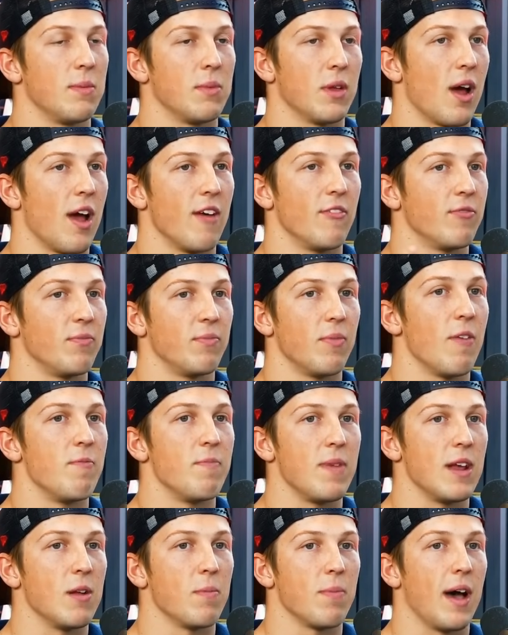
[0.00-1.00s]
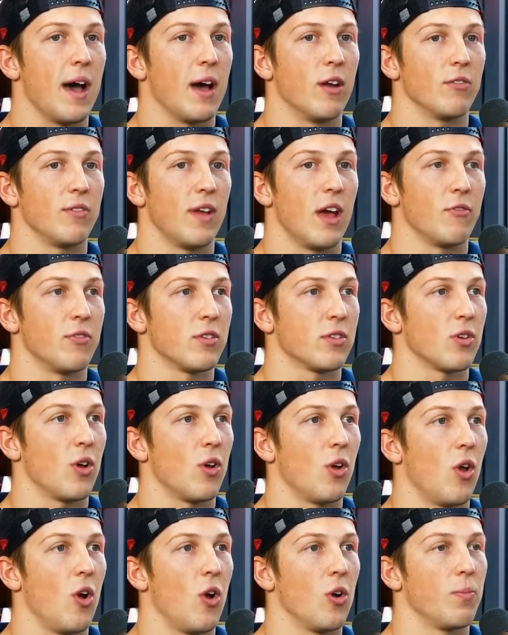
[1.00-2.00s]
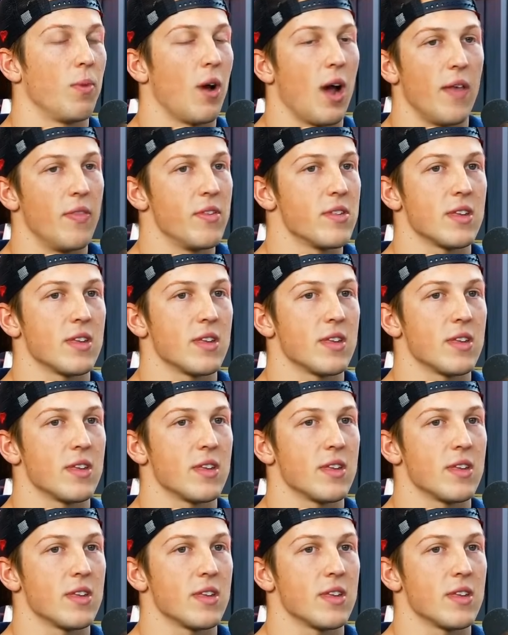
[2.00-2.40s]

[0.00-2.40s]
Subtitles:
That I've been a part of now for so long behind